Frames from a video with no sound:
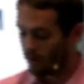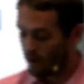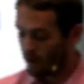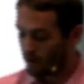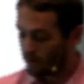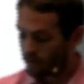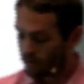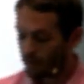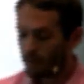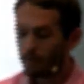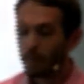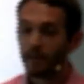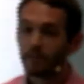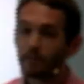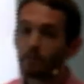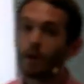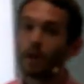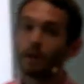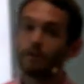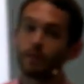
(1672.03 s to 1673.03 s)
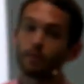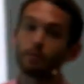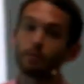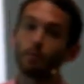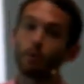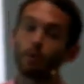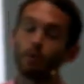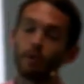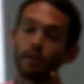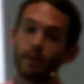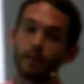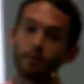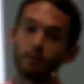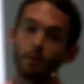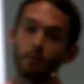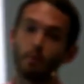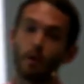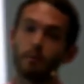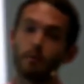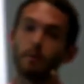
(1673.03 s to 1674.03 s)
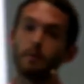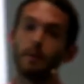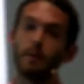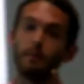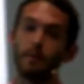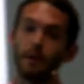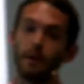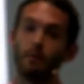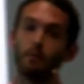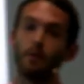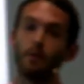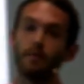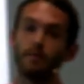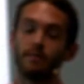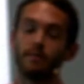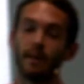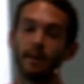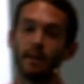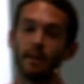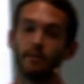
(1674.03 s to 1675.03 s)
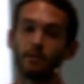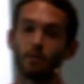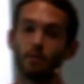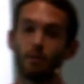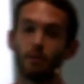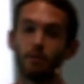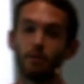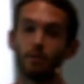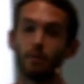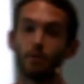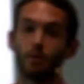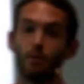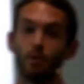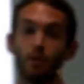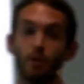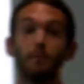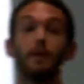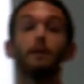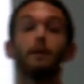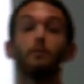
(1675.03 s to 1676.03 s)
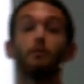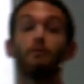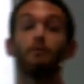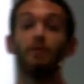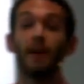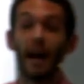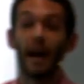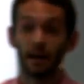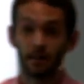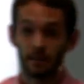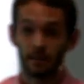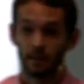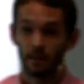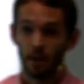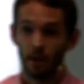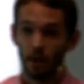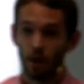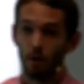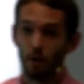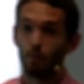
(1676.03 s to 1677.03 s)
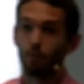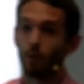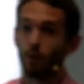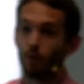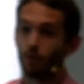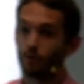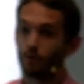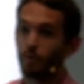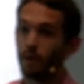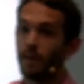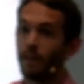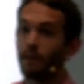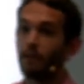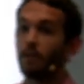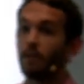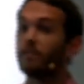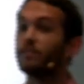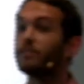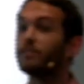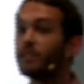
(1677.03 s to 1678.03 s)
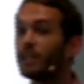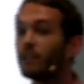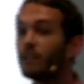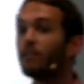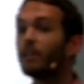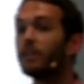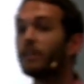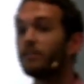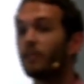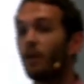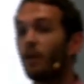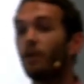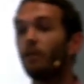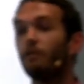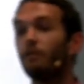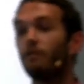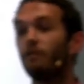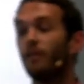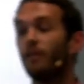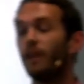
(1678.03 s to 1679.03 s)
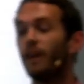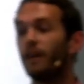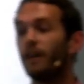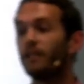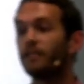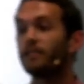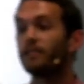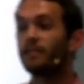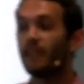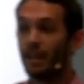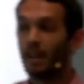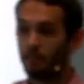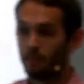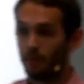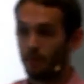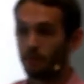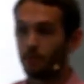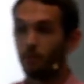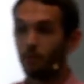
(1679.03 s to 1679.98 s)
So the best way of exploring this would probably be what historians would call the minimal facts approach, where there are a series of statements or